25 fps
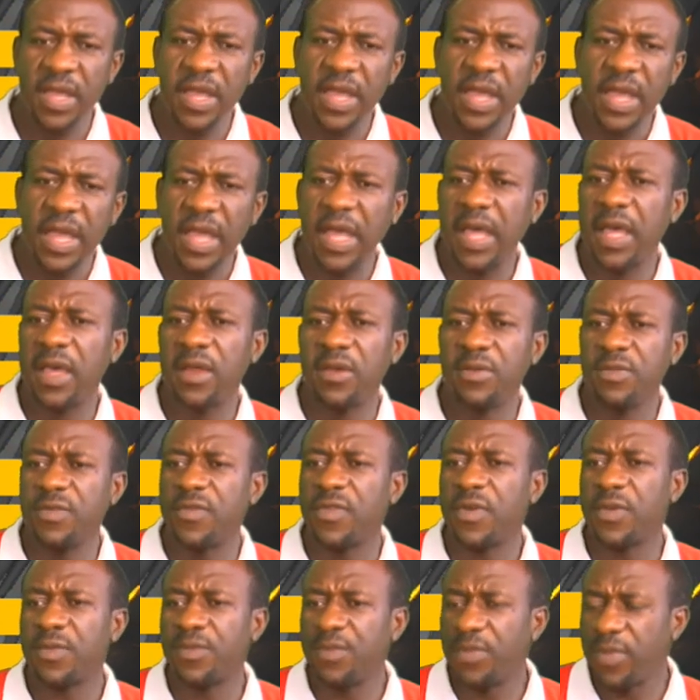And for
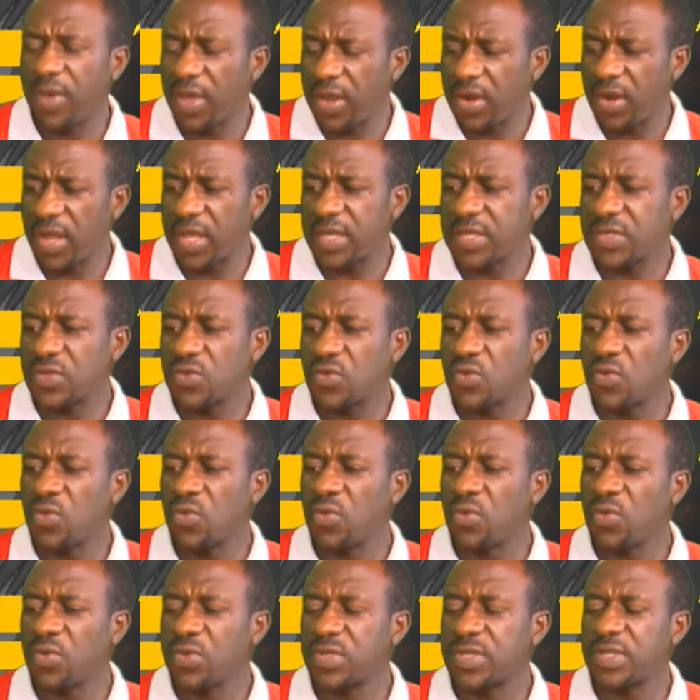mothers who
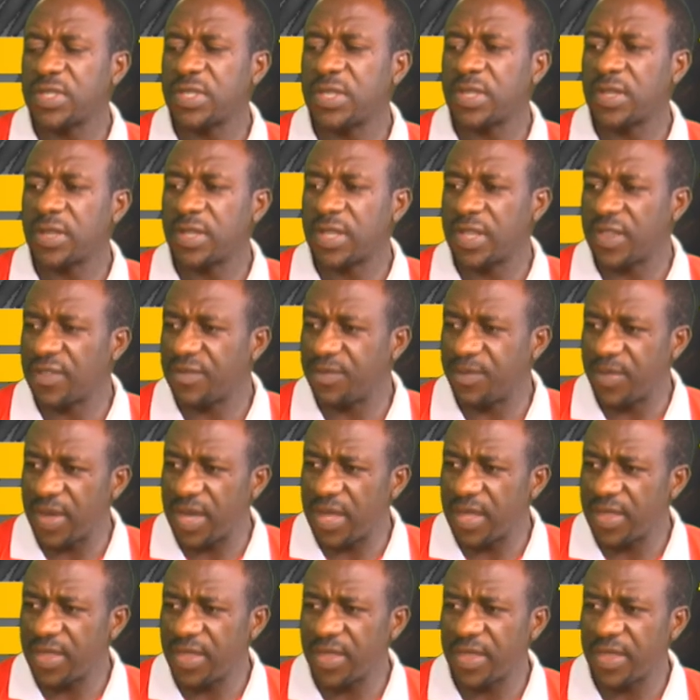still give birth,